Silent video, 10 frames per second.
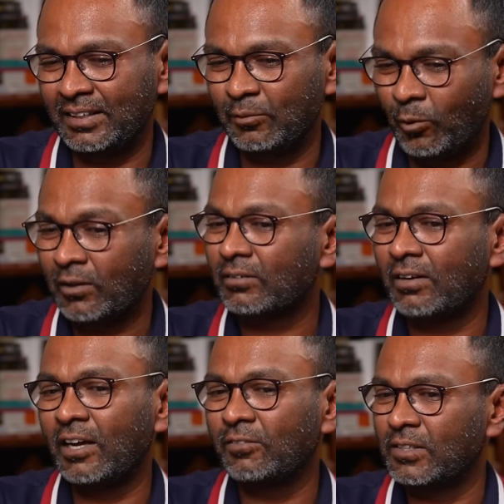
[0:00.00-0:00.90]
work
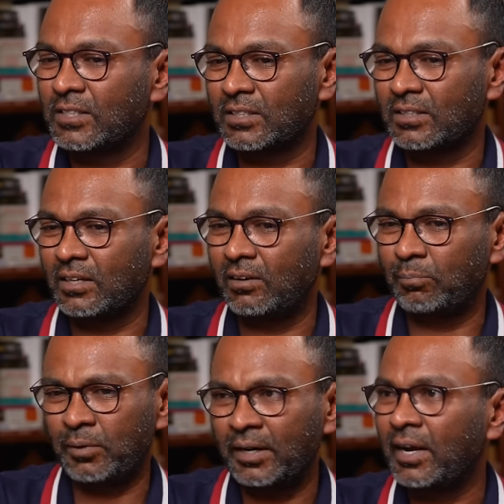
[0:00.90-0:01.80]
life is
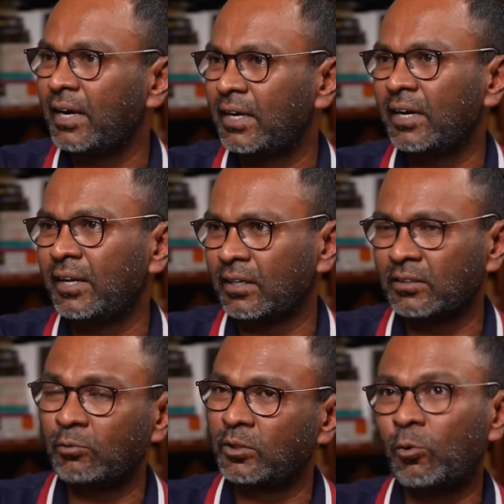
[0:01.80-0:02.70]
pretty
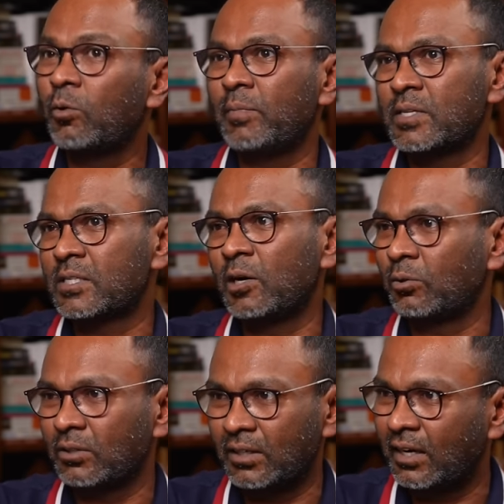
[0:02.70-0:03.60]
identical. They won't miss
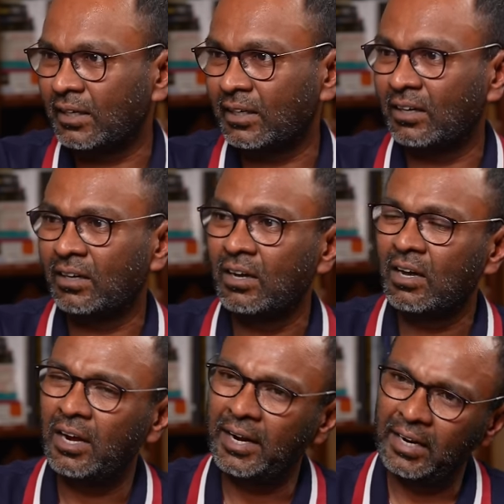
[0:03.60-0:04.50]
out. Like
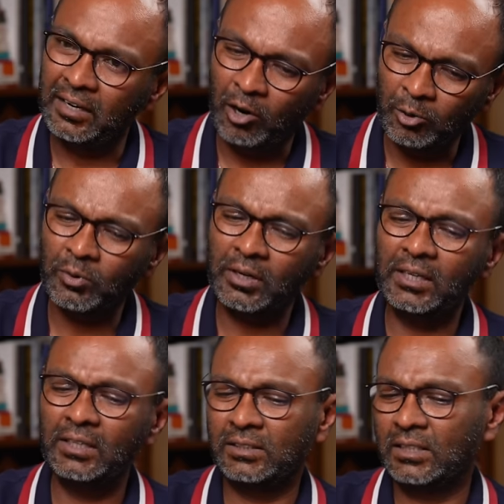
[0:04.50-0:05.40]
not
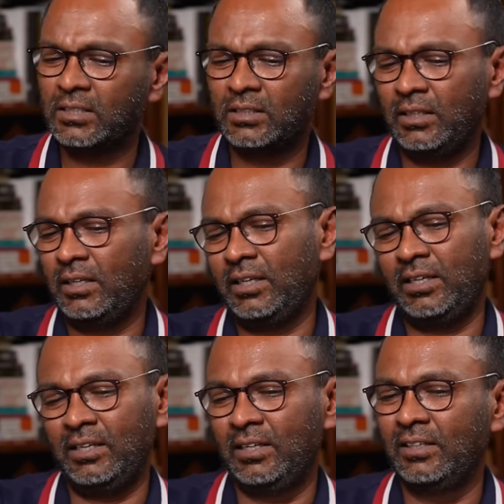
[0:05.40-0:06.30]
only just
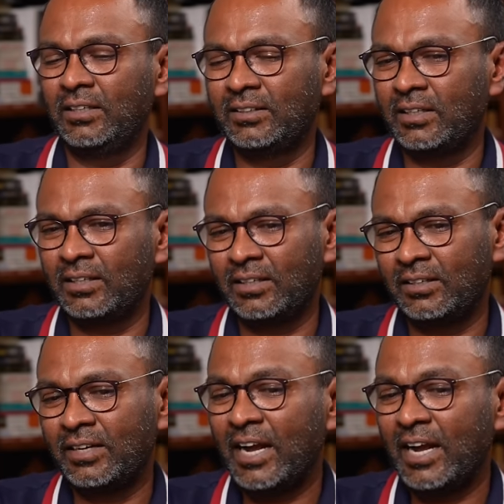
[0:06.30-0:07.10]
the